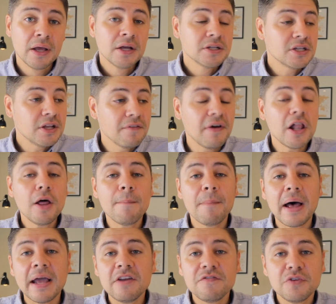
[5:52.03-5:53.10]
To develop
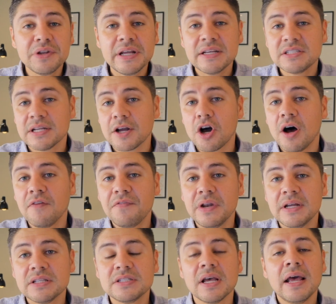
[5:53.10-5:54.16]
mindfulness and
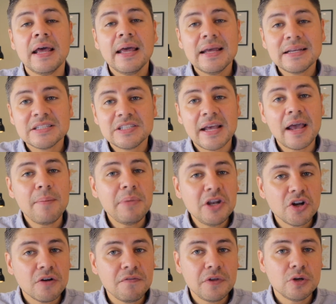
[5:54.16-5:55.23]
confidence, examine
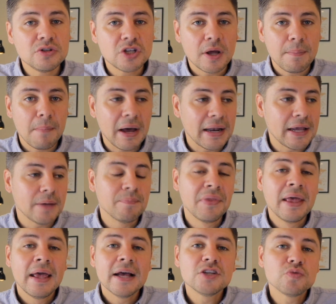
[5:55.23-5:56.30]
your views on money,
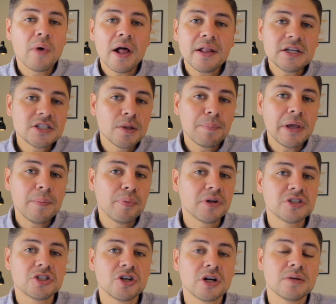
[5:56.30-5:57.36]
as well as the people
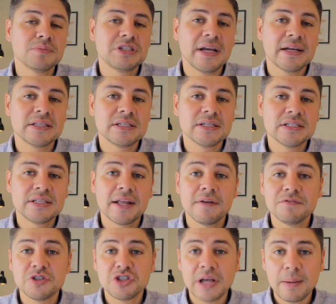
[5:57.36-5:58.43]
and circumstances that
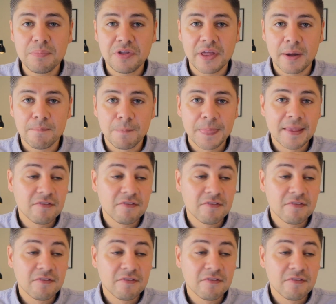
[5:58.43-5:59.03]
have shaped them.